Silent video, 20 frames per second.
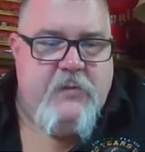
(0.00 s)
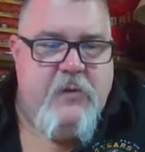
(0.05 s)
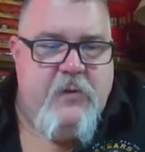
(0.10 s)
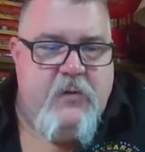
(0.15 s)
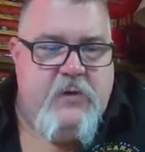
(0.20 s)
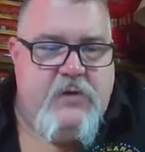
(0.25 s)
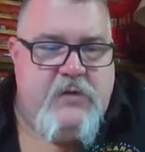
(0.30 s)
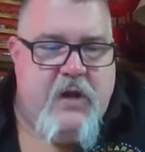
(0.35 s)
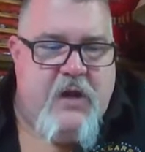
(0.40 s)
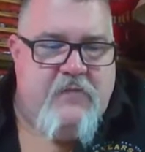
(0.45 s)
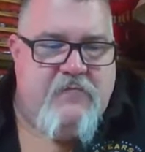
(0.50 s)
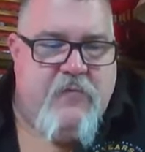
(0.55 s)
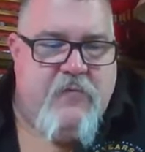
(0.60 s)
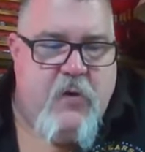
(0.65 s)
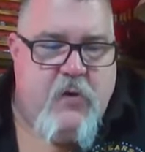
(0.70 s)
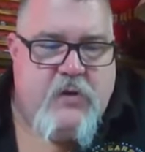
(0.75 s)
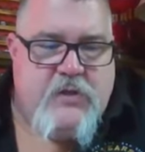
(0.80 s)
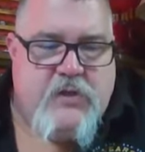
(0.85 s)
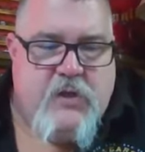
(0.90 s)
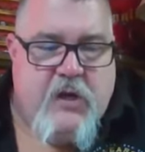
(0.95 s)
bit. We try to
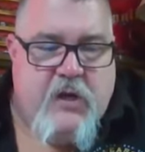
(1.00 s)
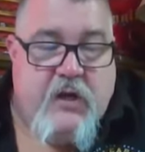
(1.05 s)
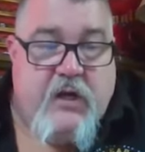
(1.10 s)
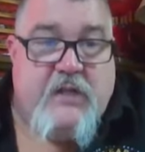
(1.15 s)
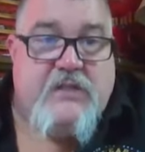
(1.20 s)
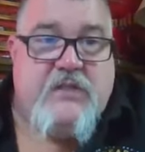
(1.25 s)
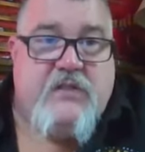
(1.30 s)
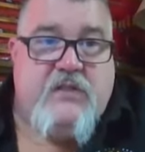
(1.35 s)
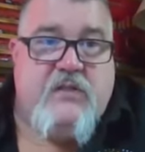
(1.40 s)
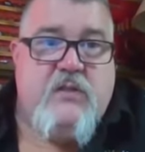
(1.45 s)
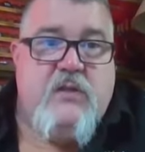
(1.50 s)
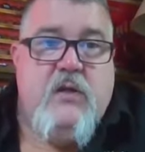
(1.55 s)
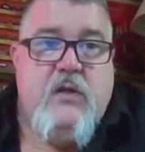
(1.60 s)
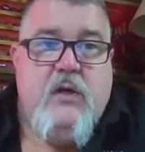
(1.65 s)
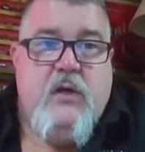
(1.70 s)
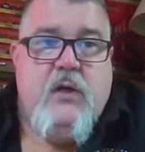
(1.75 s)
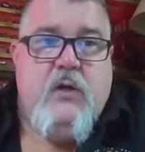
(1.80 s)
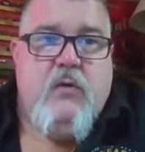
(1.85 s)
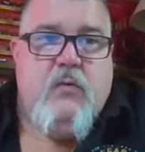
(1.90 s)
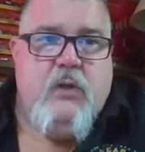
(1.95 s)
focus on us.
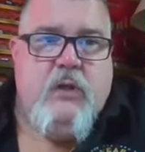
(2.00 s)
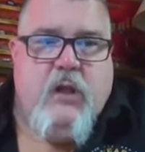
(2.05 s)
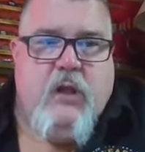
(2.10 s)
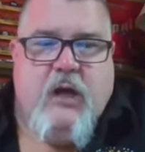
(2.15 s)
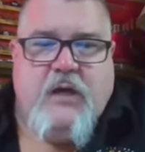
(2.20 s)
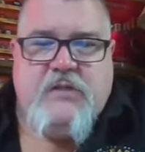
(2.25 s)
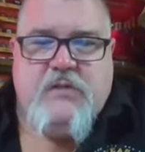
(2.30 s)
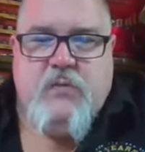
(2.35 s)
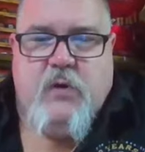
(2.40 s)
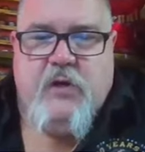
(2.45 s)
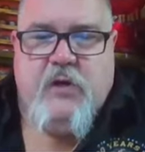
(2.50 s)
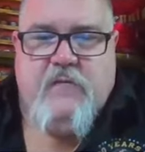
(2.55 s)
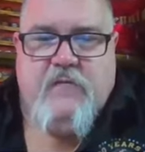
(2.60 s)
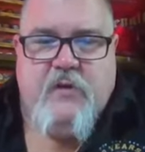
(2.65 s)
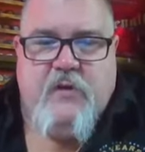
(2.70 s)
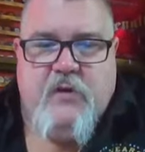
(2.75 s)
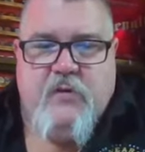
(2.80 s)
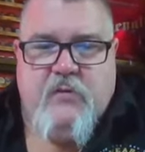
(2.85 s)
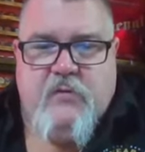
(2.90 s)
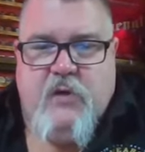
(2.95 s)
We lost one of
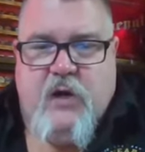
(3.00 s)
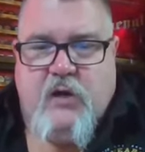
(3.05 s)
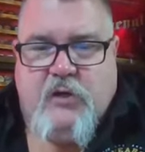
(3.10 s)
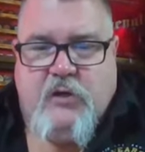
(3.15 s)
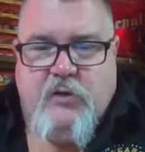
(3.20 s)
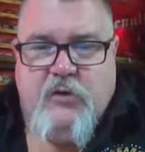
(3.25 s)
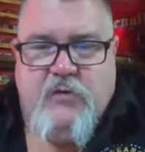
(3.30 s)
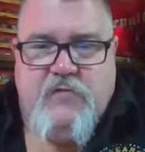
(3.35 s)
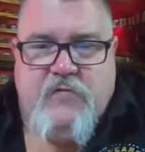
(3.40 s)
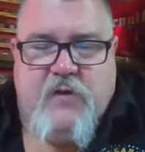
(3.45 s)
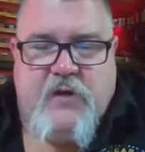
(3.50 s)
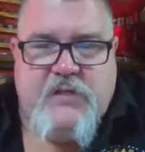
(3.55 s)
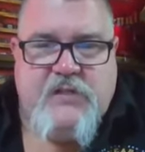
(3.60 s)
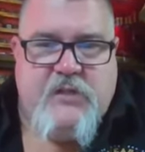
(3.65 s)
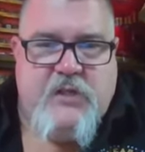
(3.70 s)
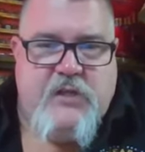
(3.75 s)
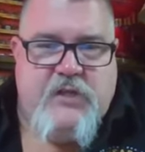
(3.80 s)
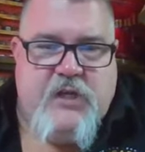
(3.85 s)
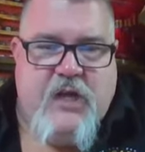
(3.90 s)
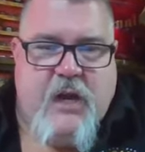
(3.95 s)
our, our good friends in
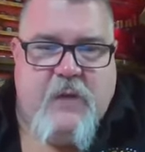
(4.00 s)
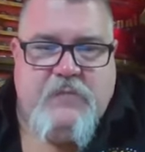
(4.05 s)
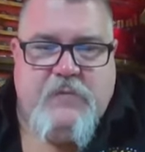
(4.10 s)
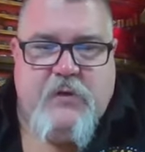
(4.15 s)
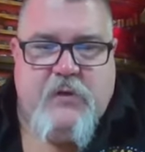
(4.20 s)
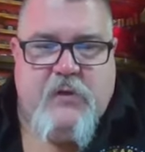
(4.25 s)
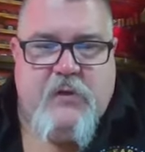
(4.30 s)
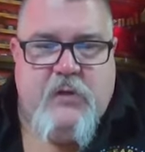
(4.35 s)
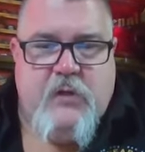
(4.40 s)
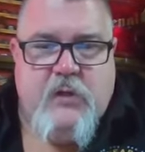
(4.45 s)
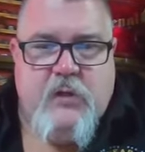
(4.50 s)
the chapter